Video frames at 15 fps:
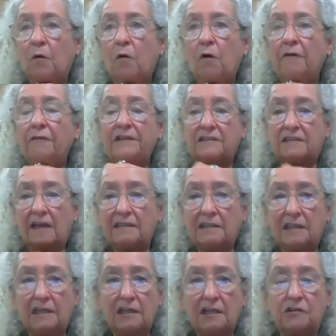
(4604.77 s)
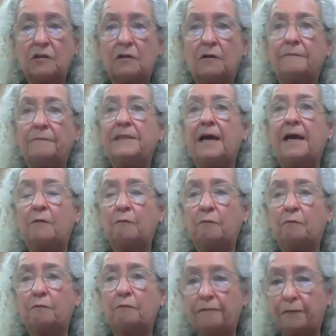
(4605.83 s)
all these ideas now
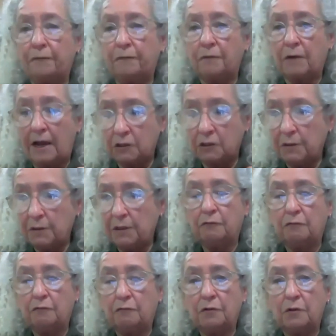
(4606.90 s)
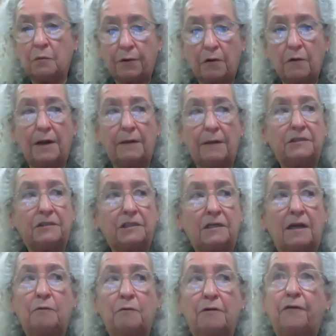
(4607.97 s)
we've as we go through the program
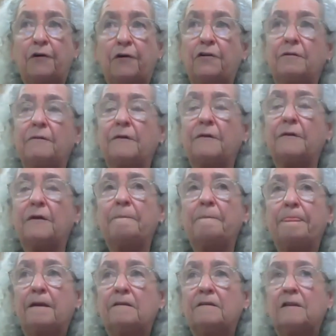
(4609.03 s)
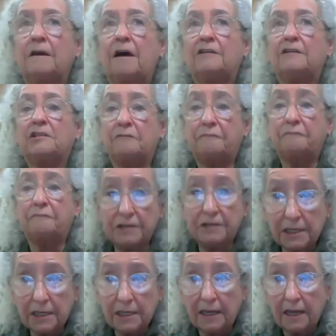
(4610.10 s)
tonight, we've heard a
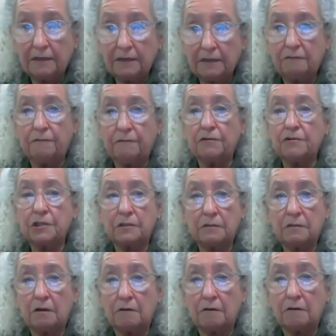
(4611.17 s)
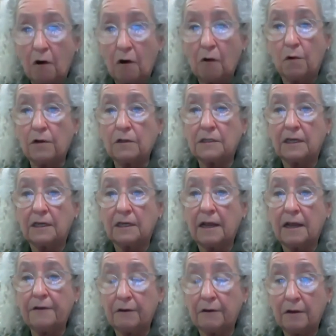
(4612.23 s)
sophisticated version of all work
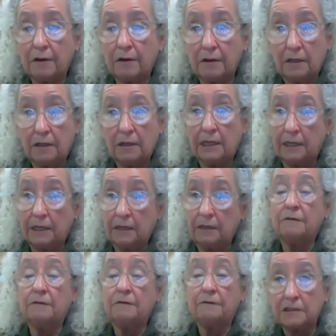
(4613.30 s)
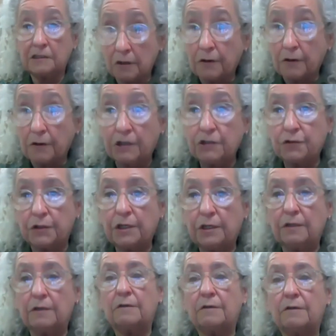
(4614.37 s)
together in This Is Our Country
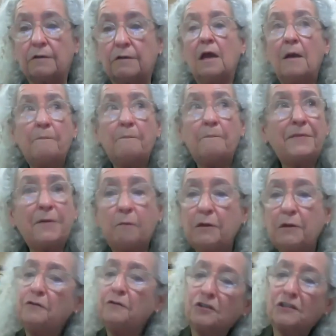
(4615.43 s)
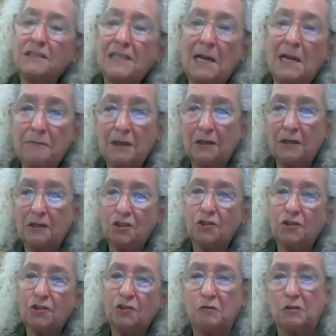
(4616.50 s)
Here. But then we heard the same thing in a
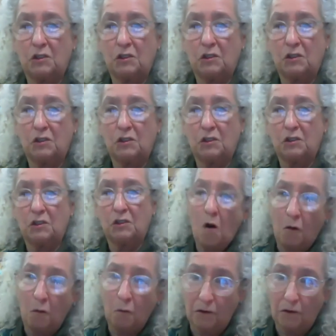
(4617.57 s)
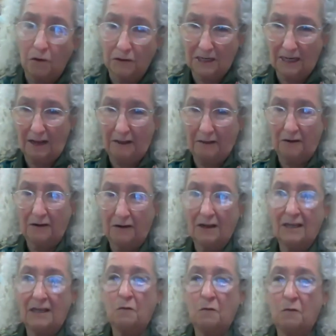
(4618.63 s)
children's song, All Work Together,
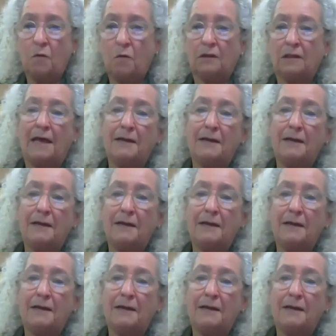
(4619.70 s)
in a